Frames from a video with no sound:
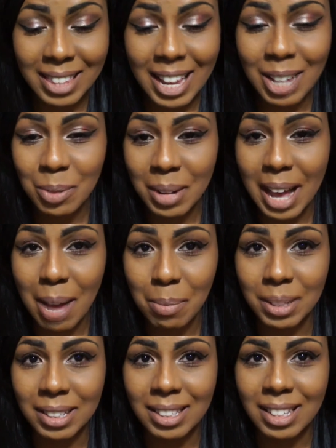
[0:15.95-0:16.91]
that's what
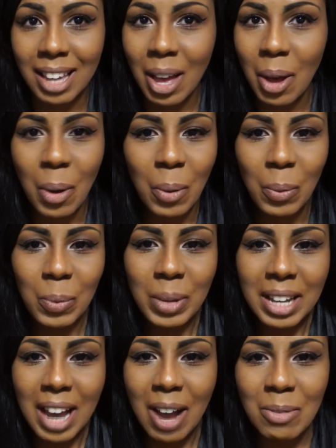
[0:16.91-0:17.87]
happened.
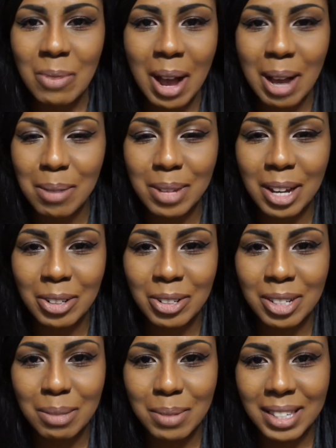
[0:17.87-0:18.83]
We got robbed on
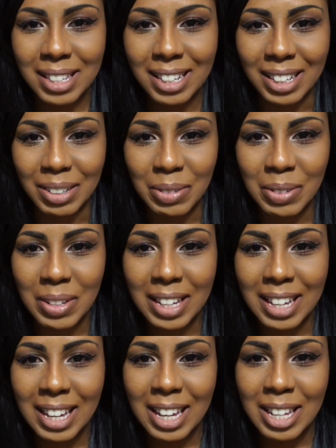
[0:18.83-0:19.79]
Christmas Eve.
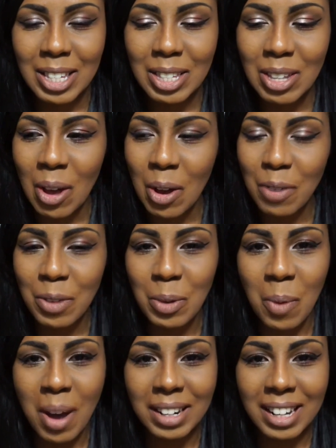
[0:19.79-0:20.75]
So if
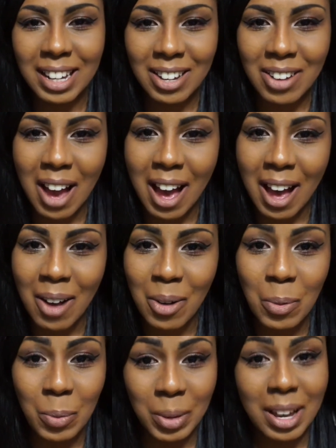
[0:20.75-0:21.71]
you want to hear
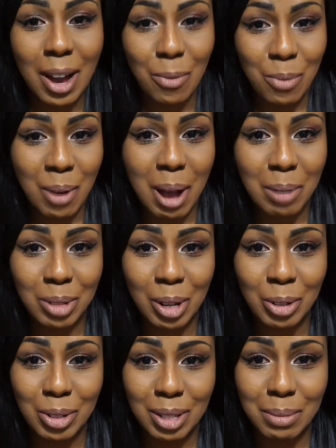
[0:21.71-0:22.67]
how we got robbed
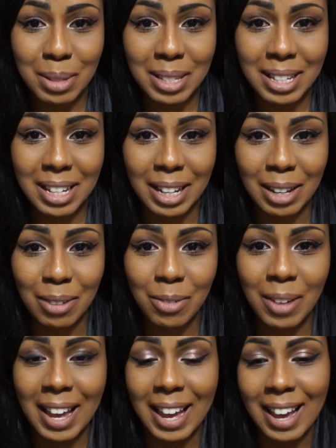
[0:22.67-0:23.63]
on Christmas
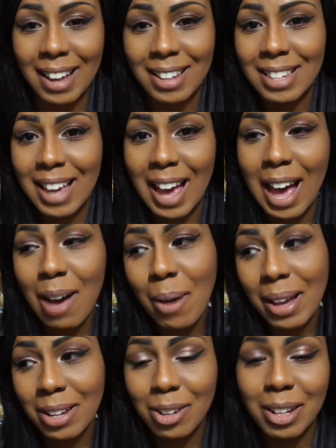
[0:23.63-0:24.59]
Eve and
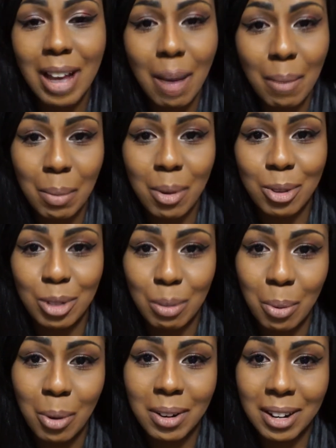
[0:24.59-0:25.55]
how I nearly got my mother
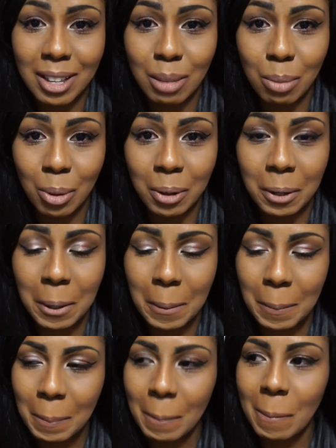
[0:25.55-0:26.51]
deported at the border,